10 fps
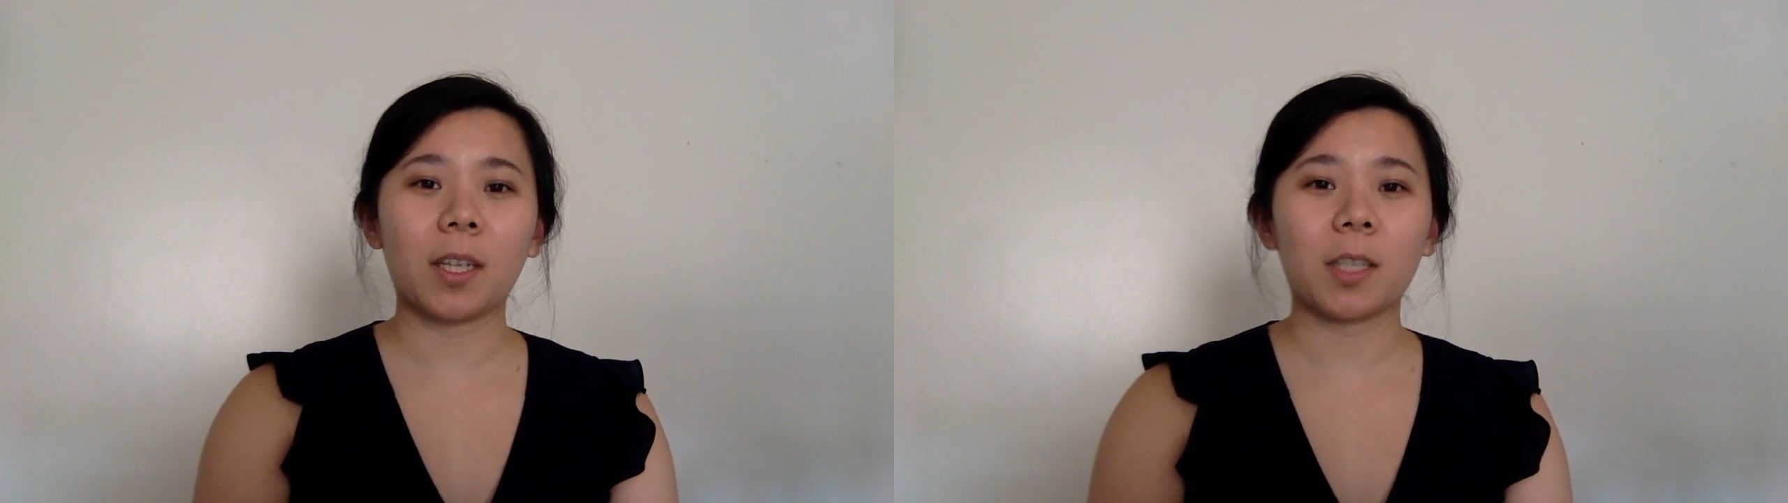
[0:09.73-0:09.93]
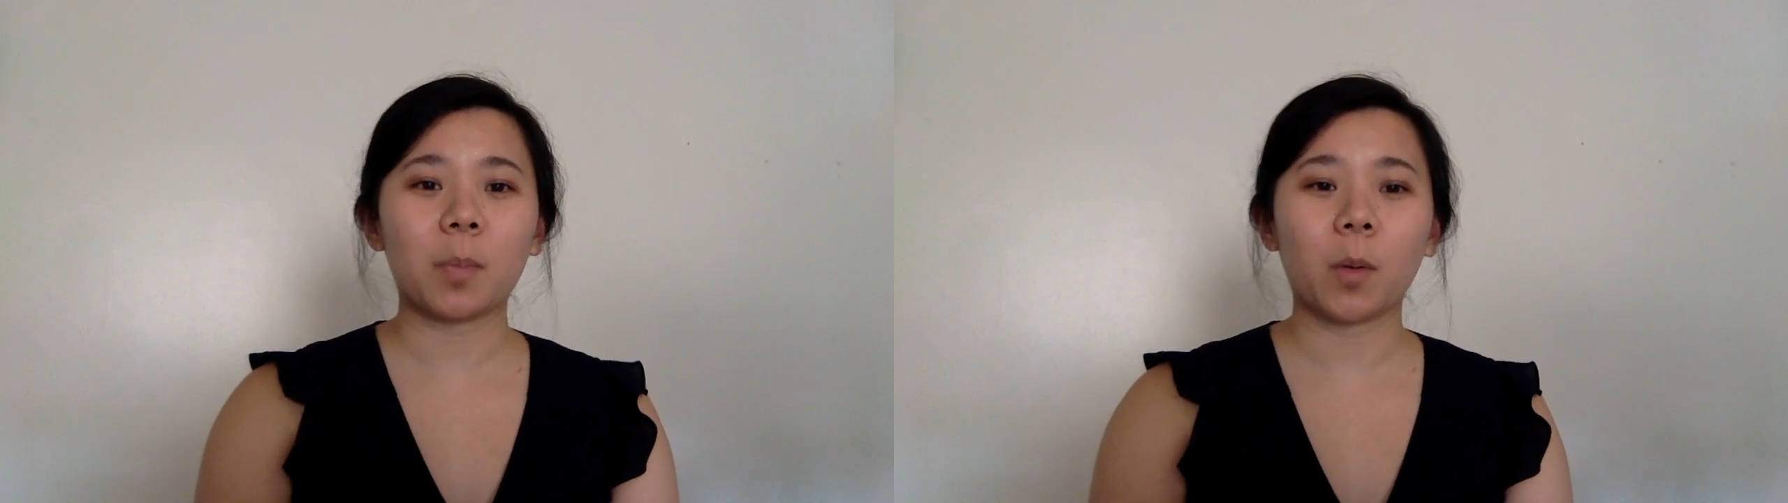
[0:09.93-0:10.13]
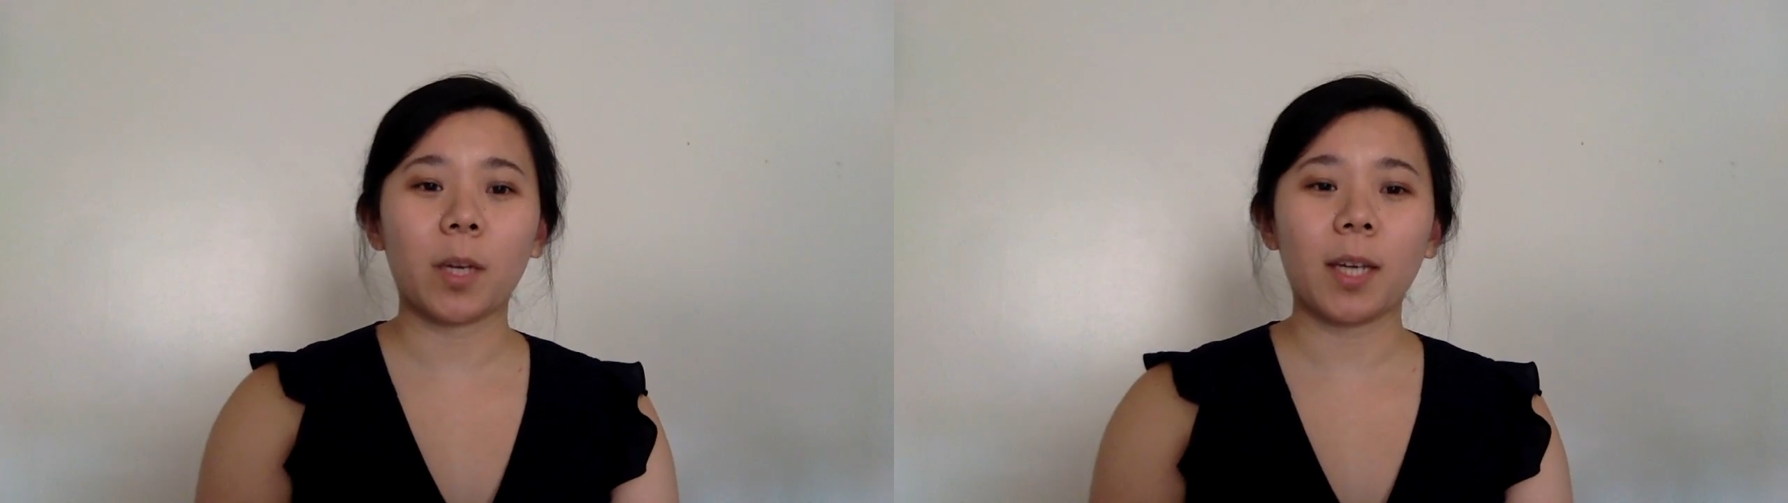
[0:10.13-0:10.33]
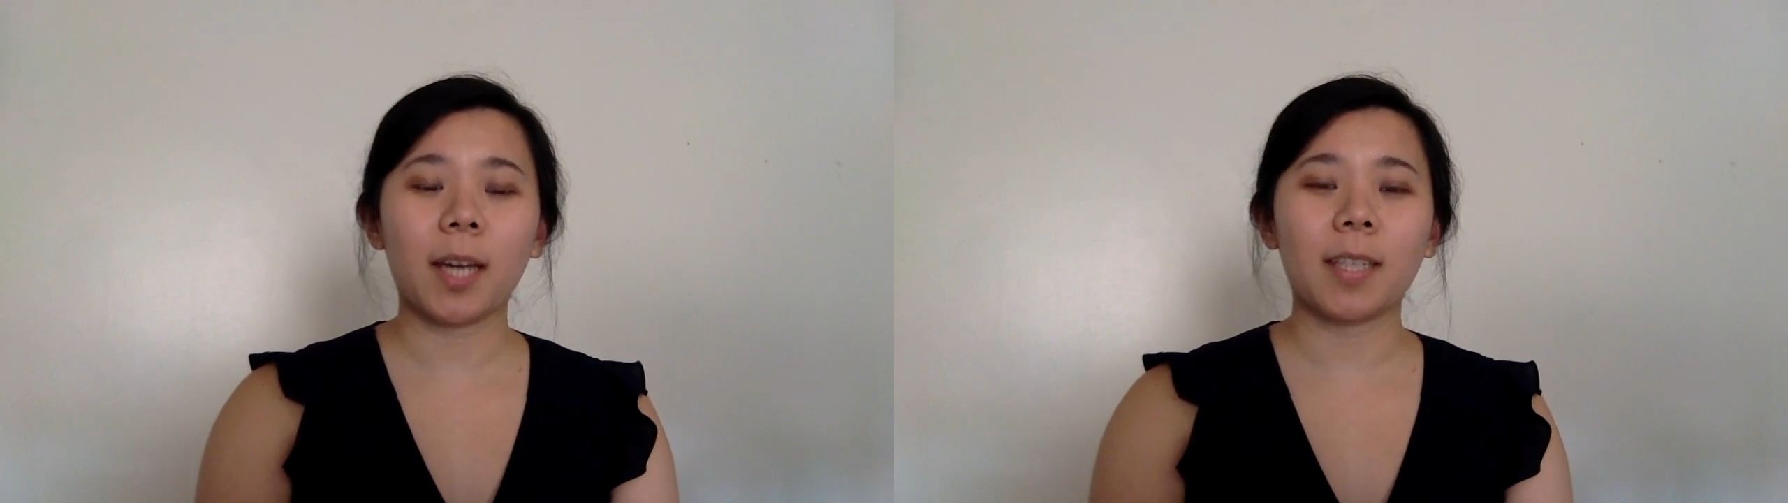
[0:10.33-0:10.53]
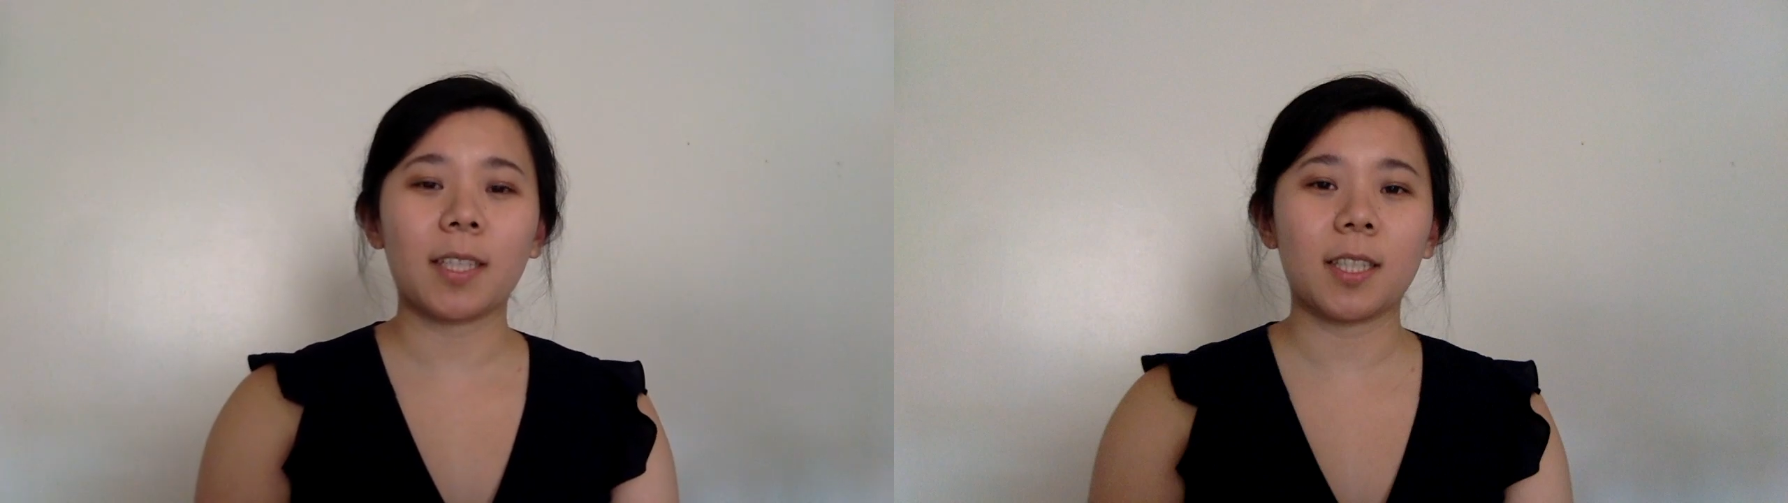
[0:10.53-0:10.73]
Exploring
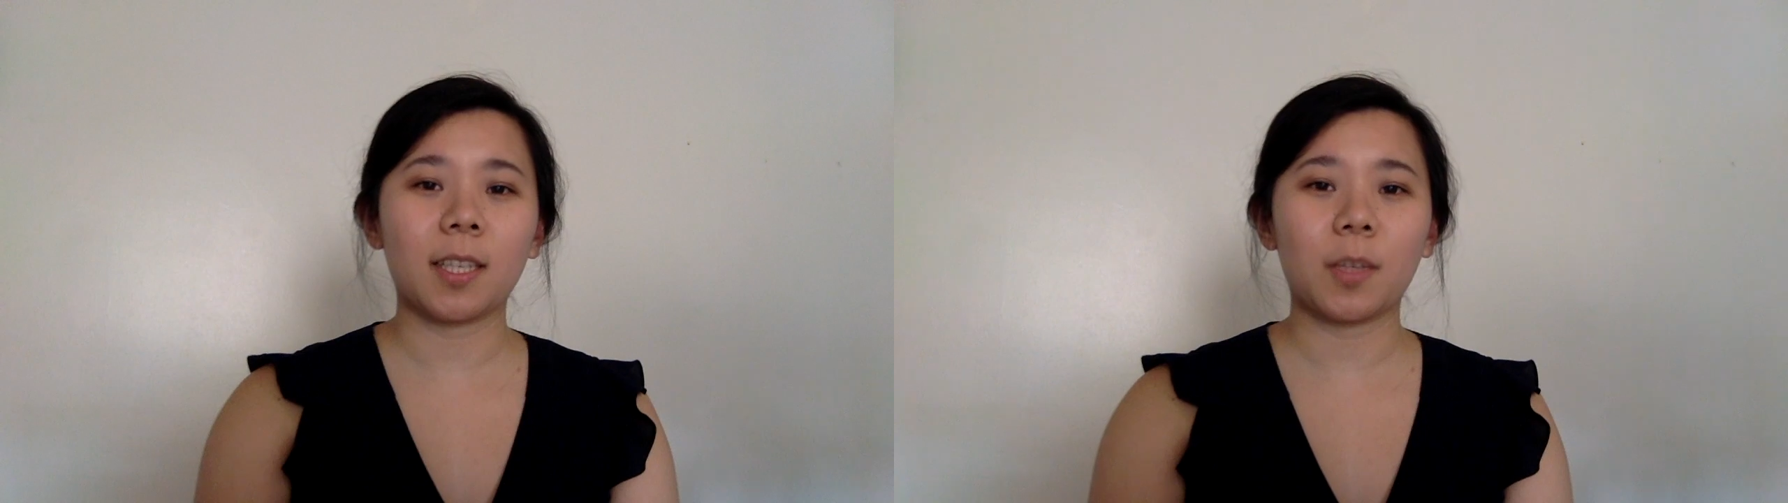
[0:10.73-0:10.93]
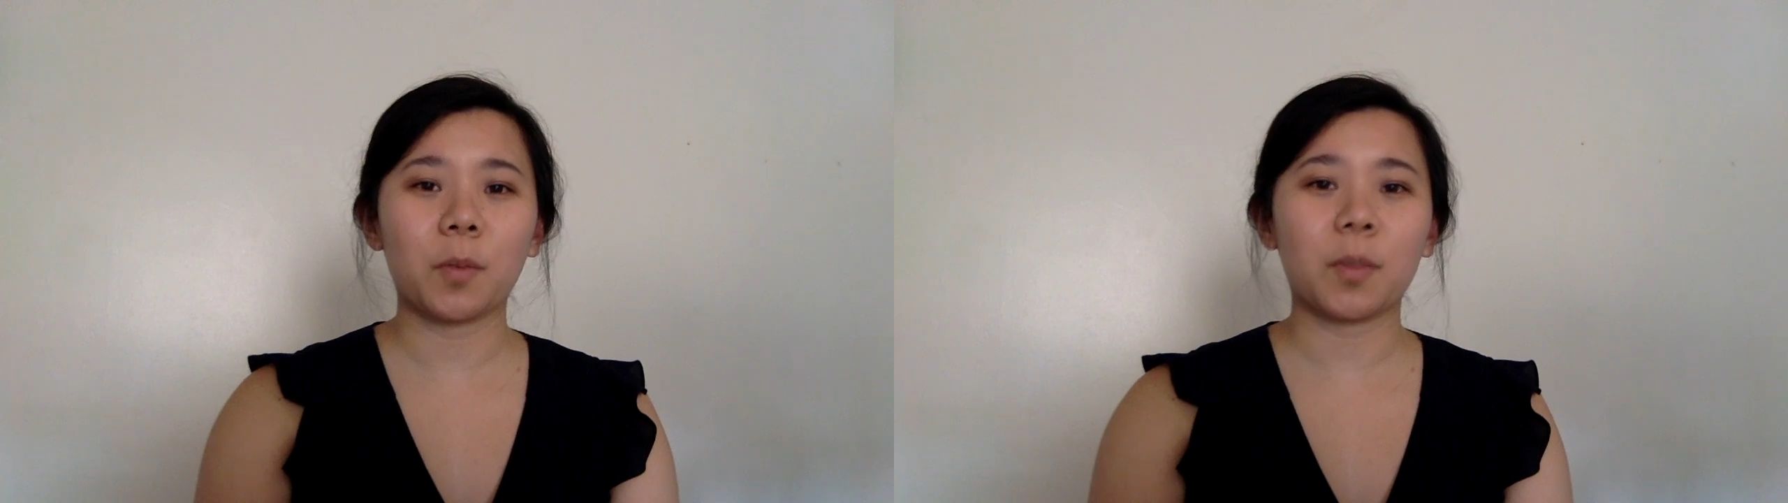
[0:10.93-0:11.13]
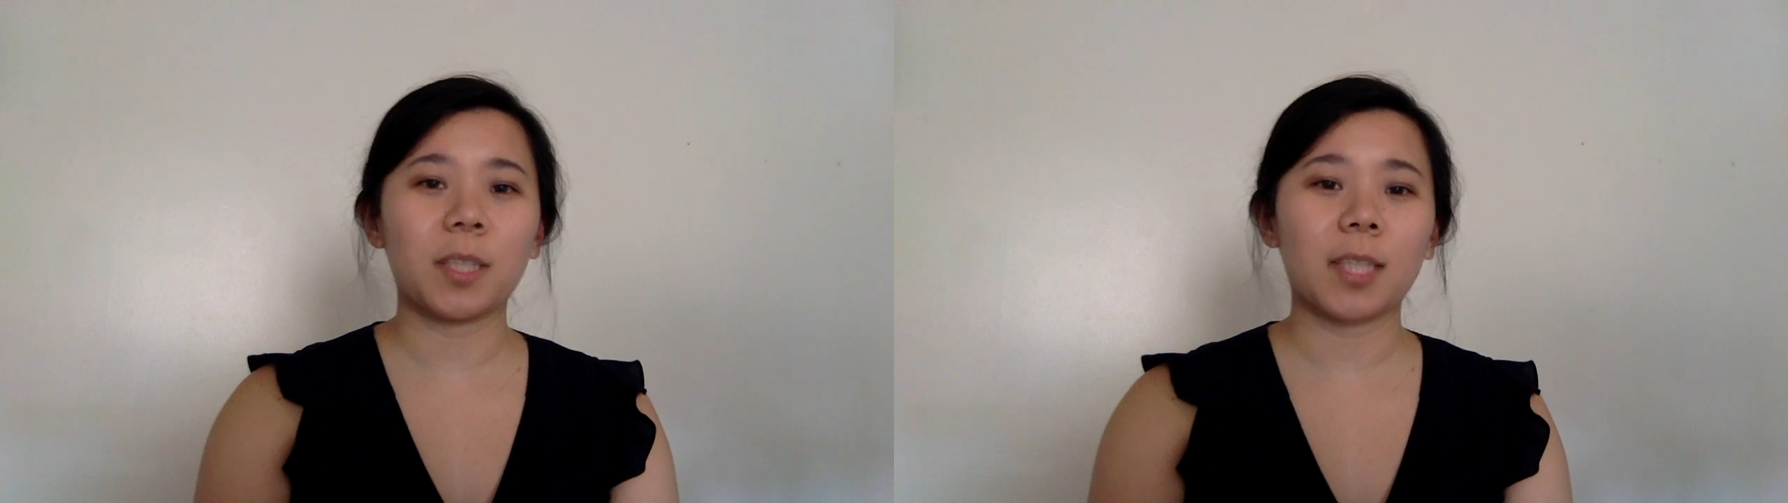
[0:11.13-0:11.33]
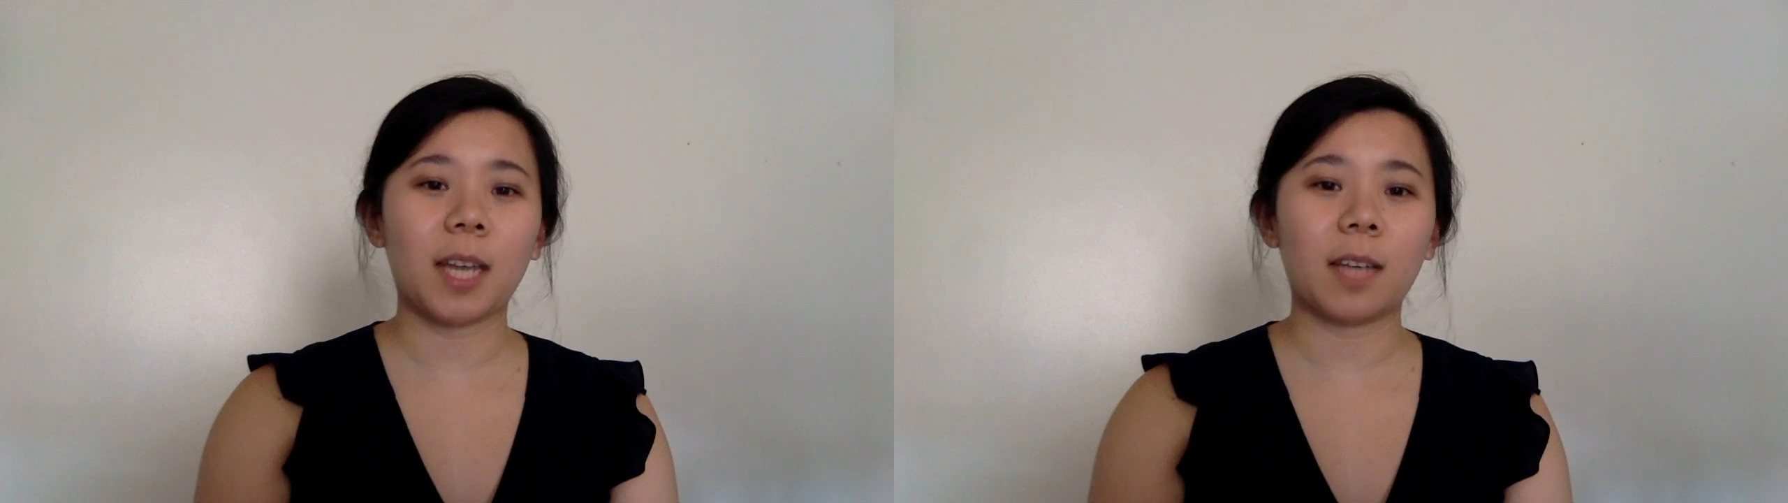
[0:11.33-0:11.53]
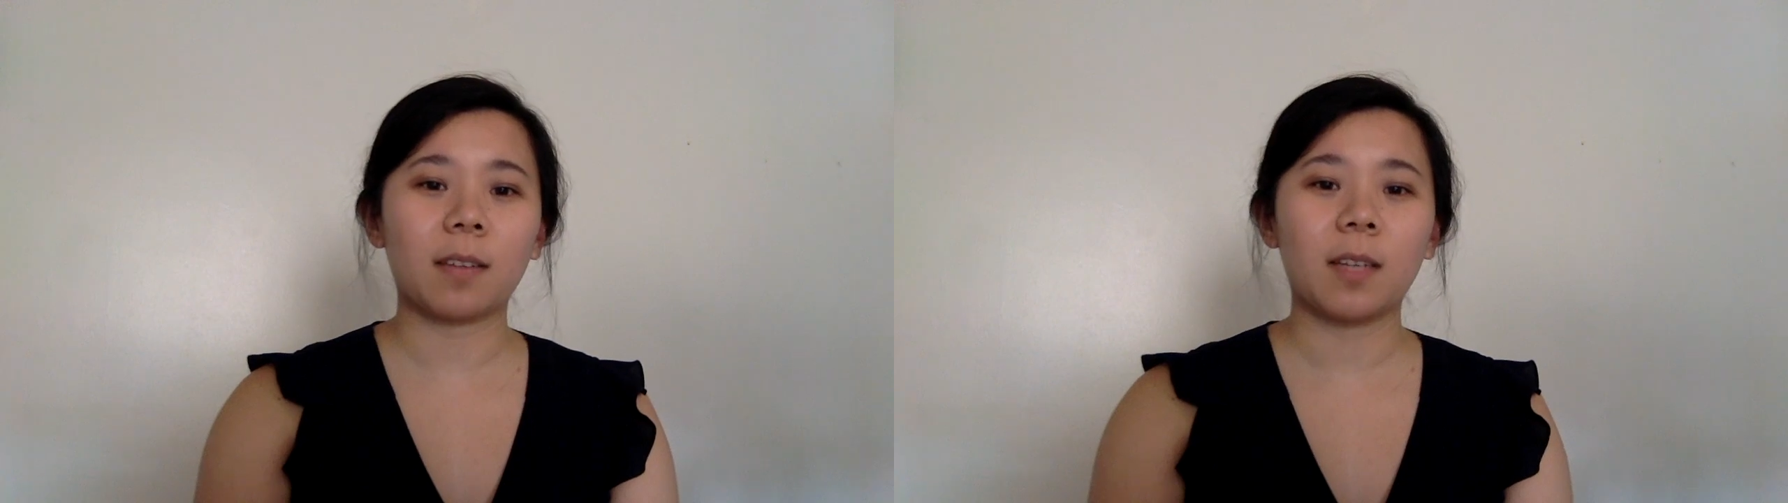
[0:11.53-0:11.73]
Identity Through
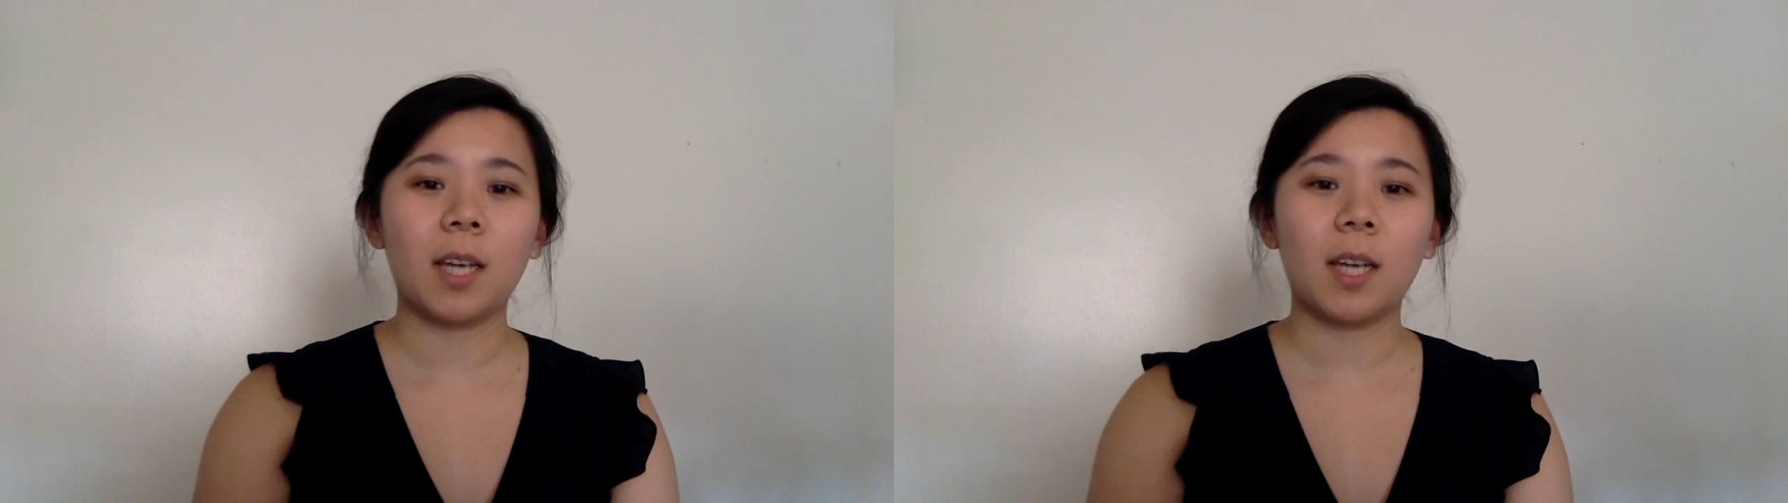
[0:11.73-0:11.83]
Design,